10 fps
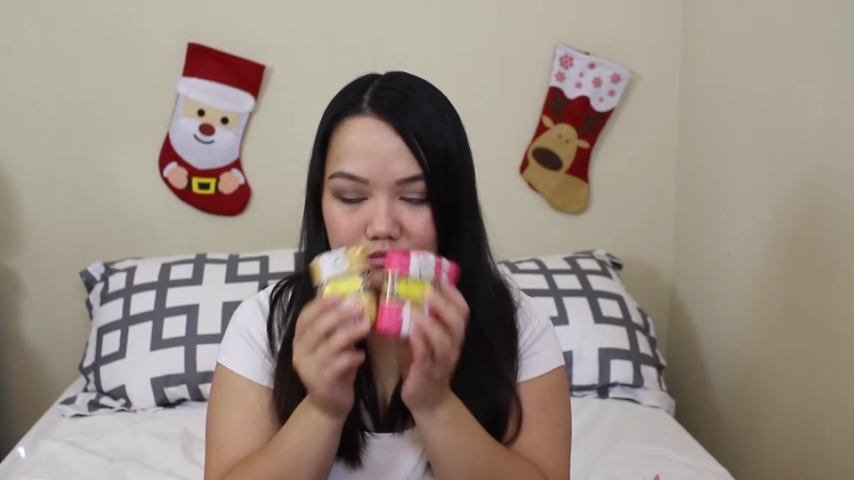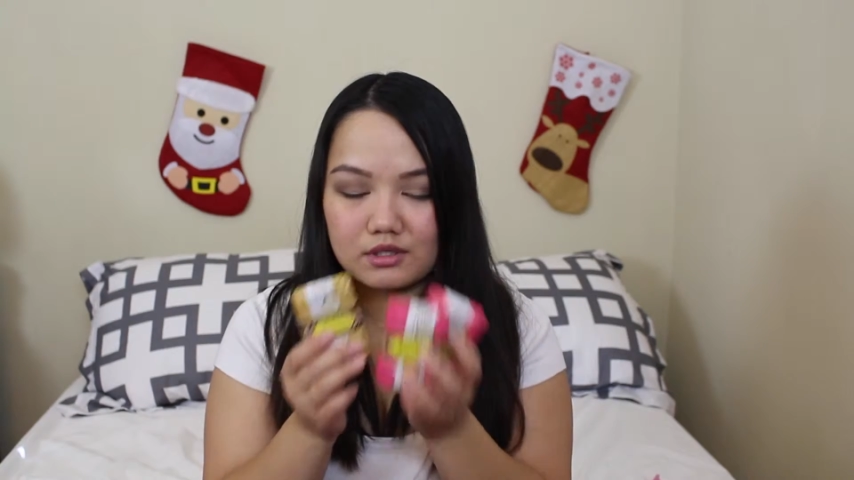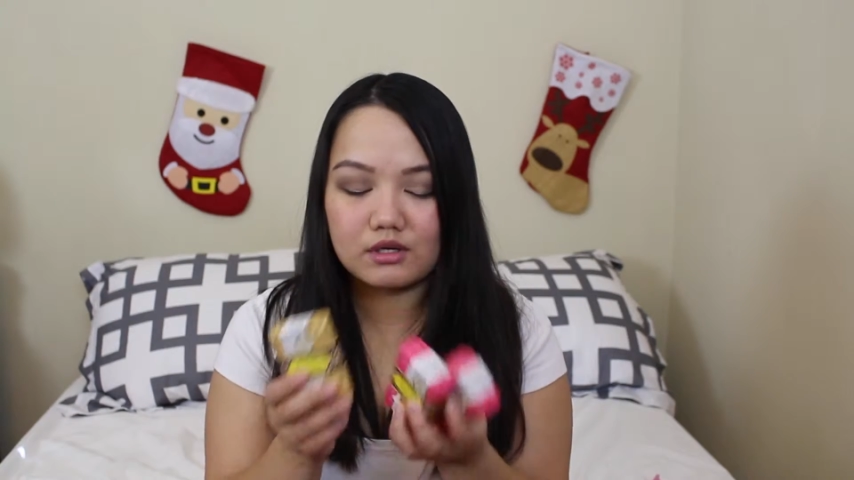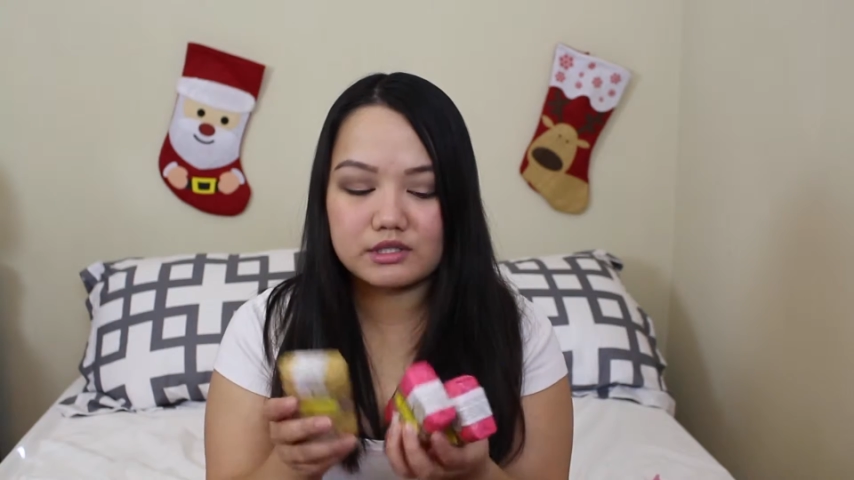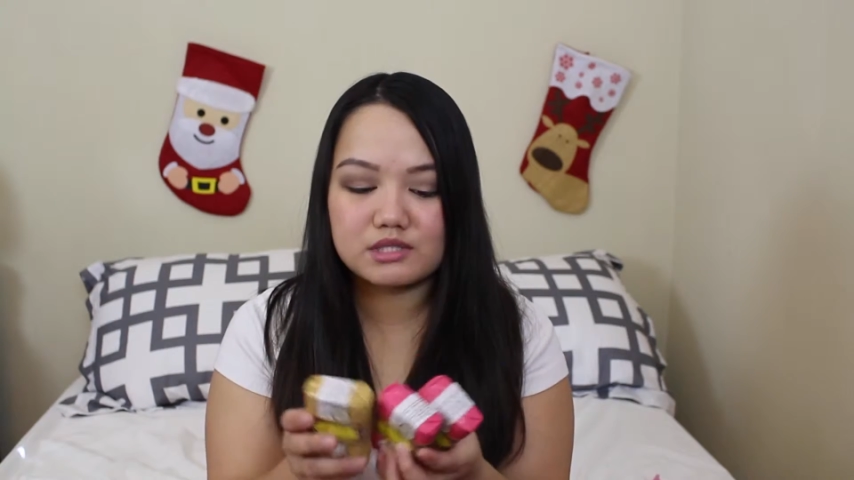
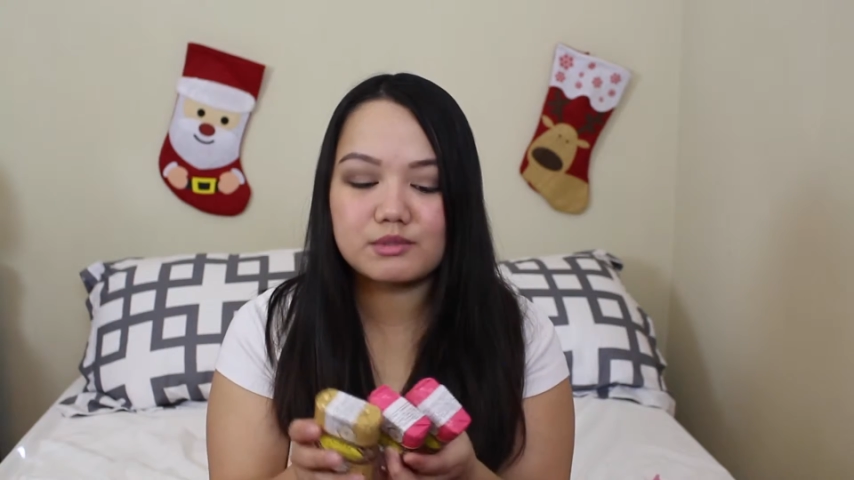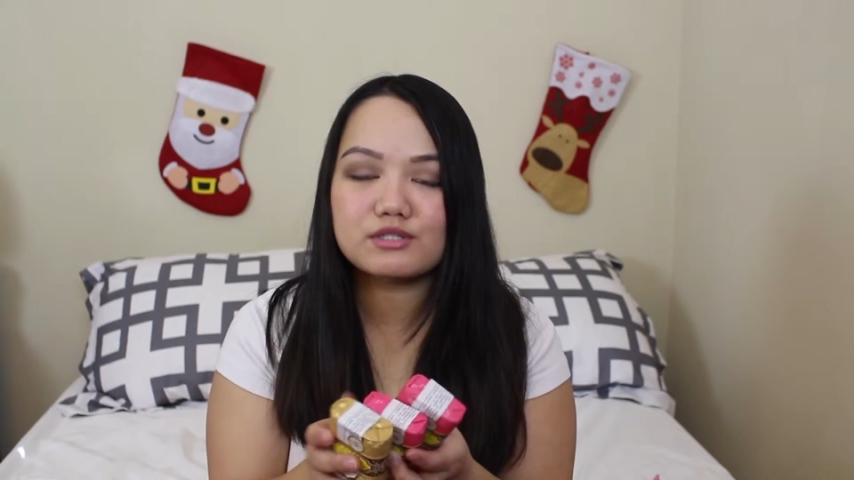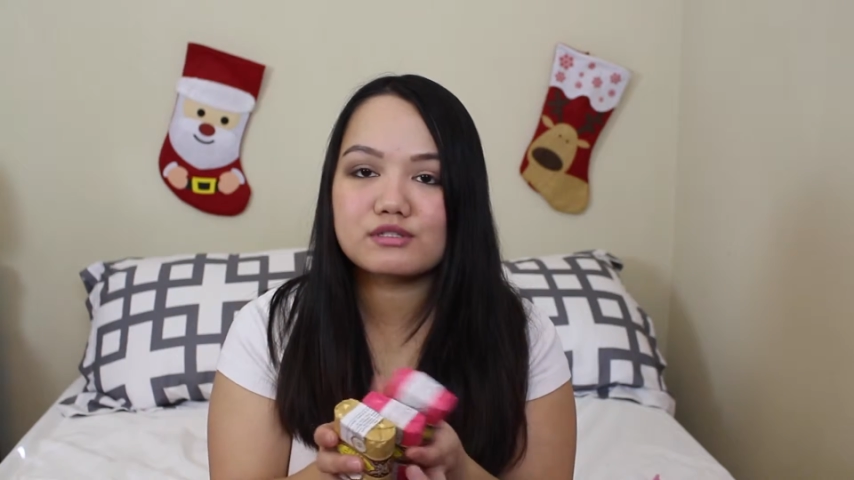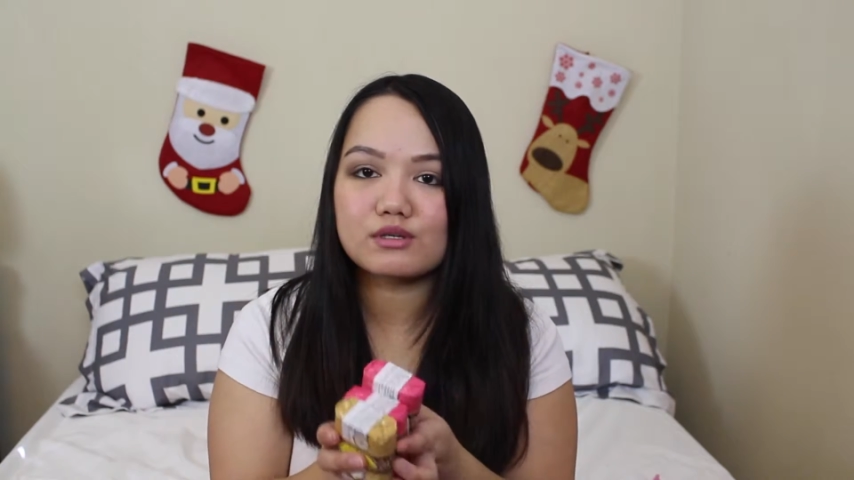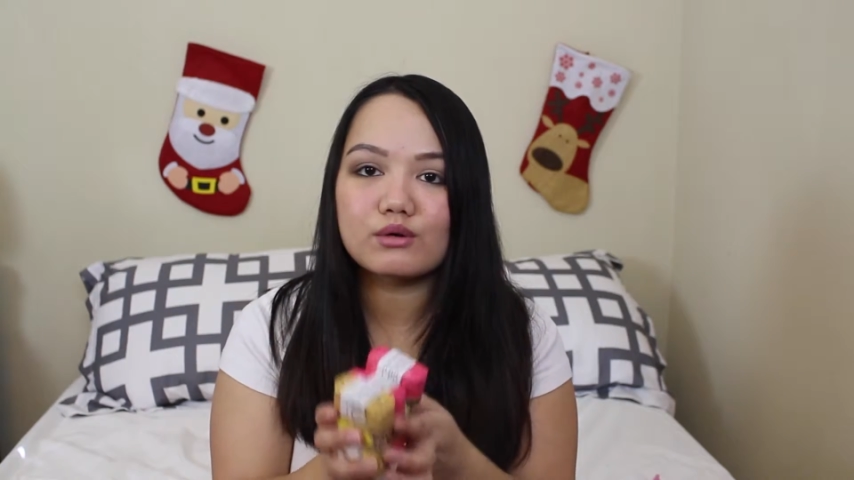it
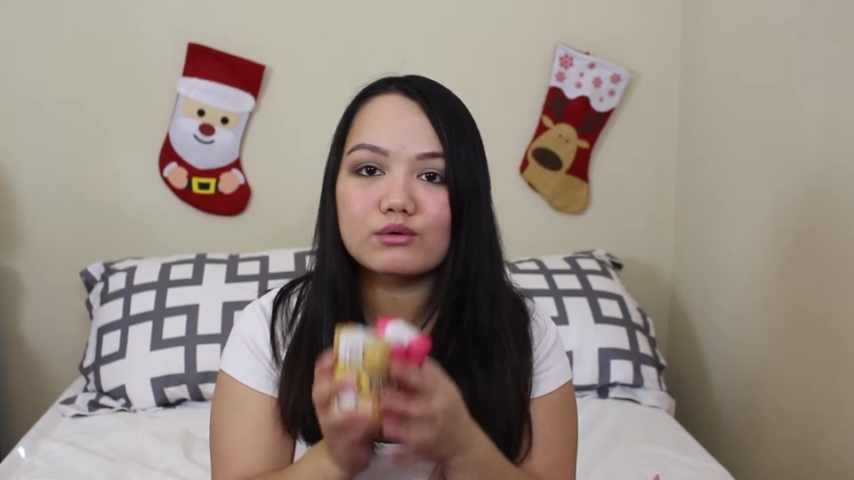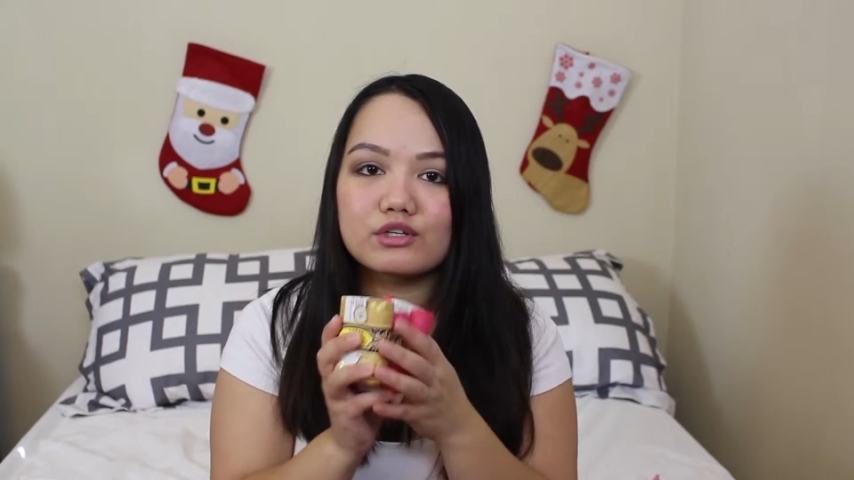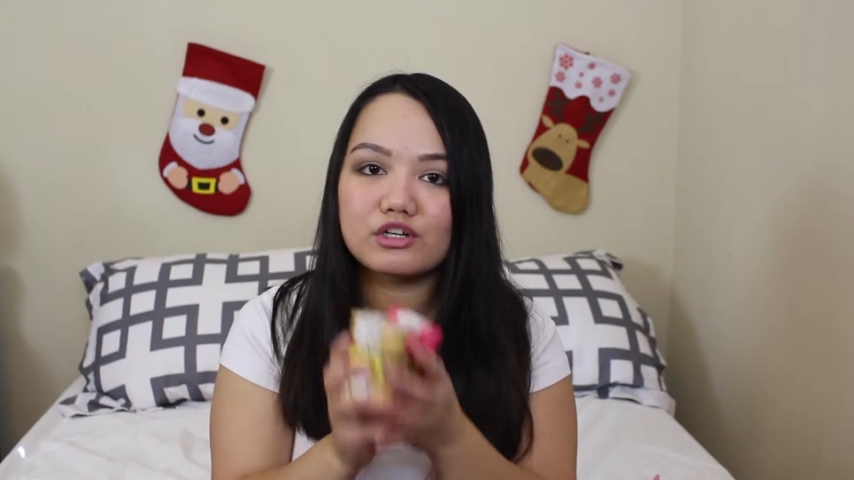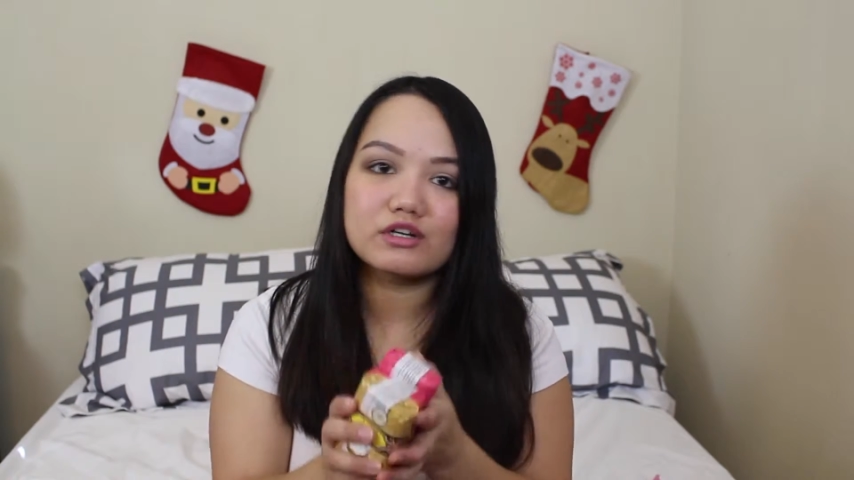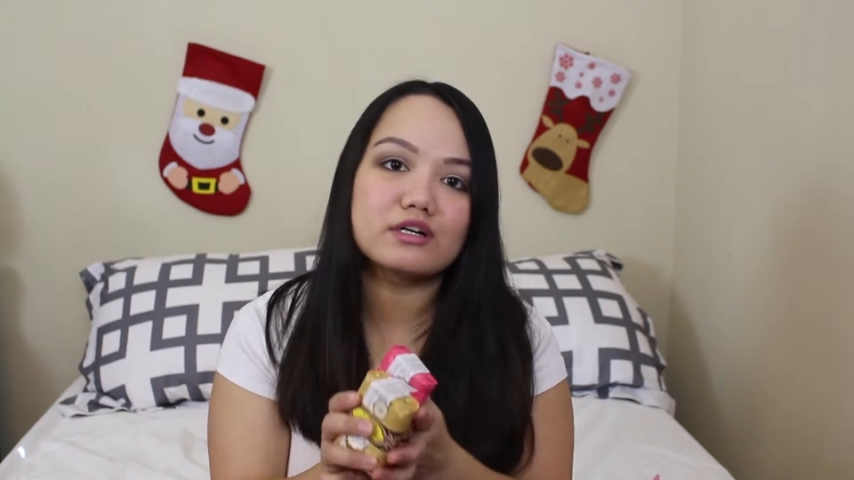smells so
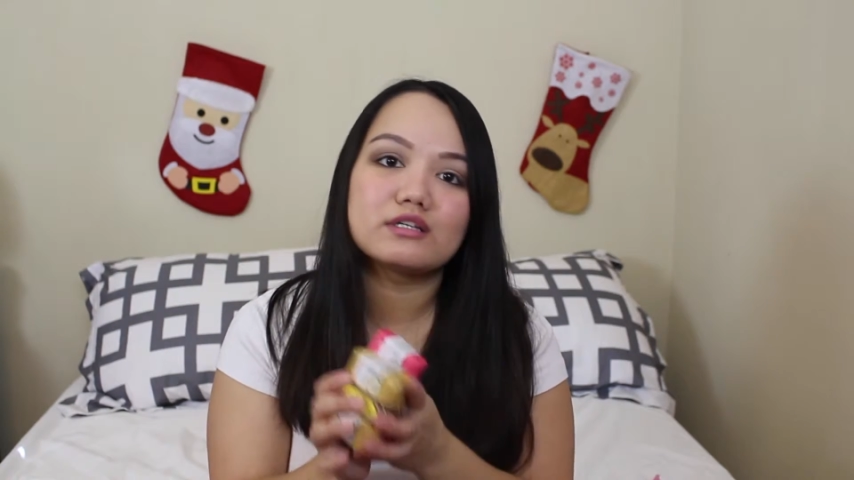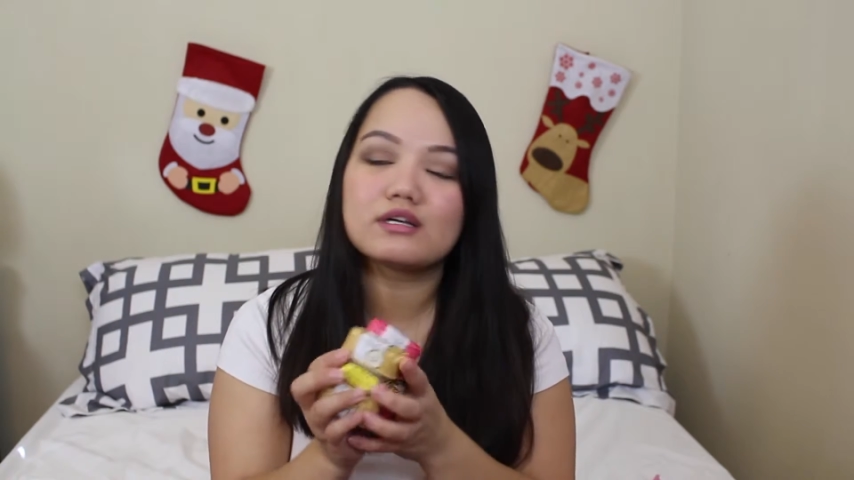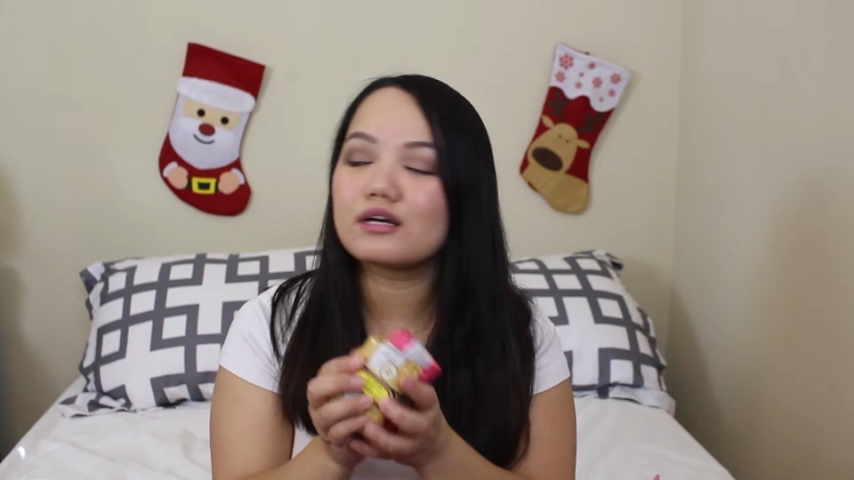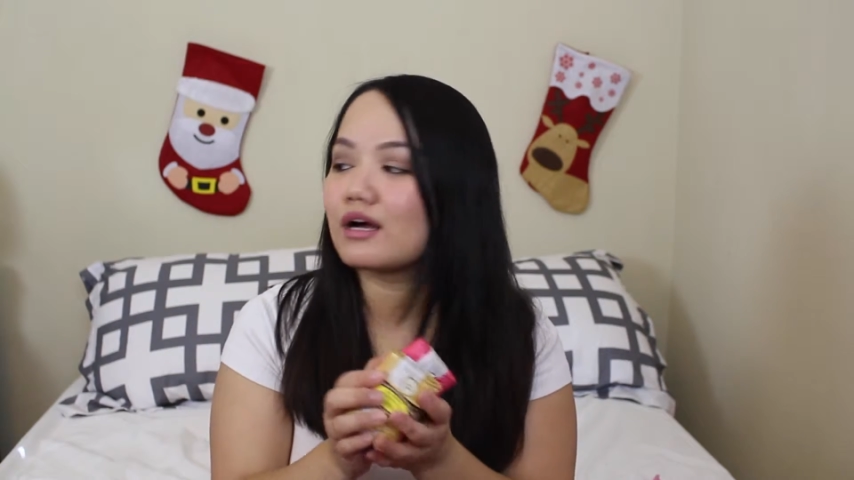good.